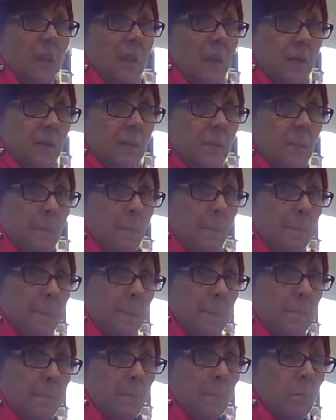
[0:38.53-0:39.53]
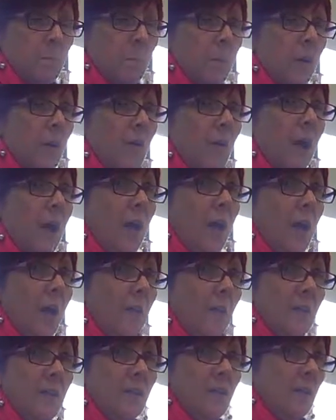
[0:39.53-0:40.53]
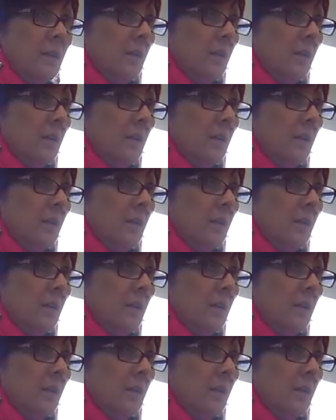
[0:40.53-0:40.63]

in, right? And then